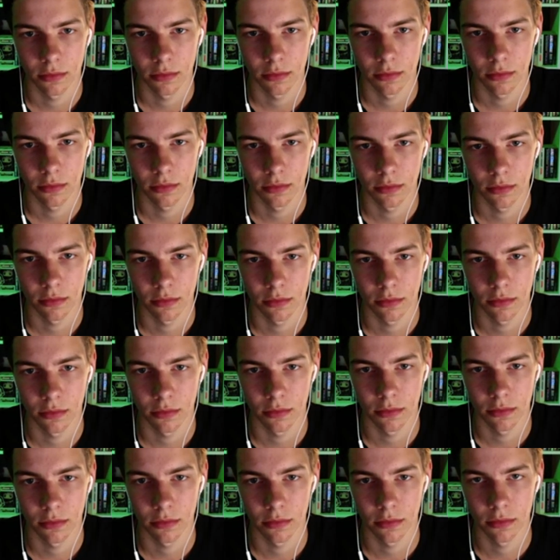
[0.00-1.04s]

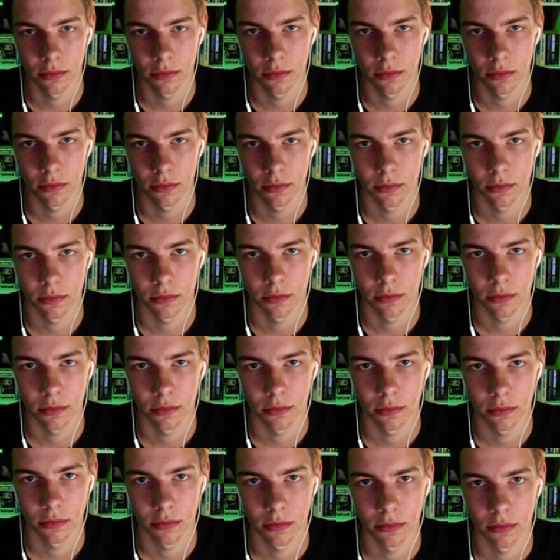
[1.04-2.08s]

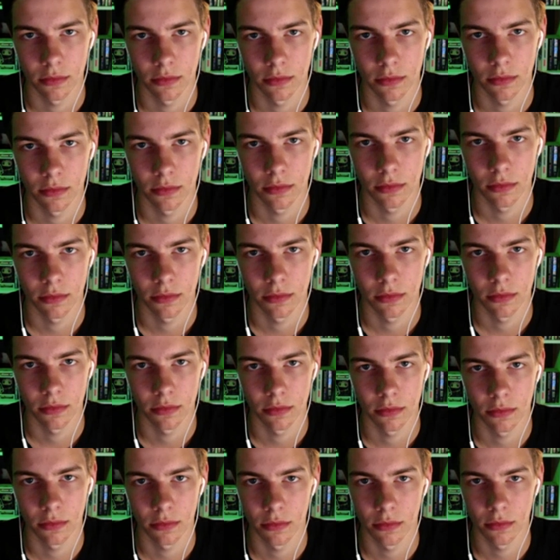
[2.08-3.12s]

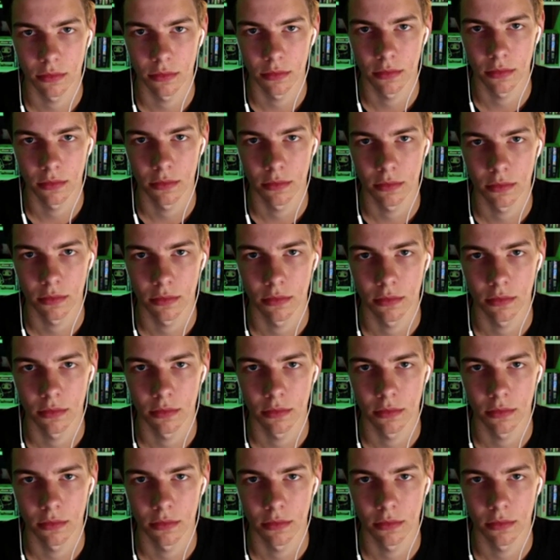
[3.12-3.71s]
(not speaking)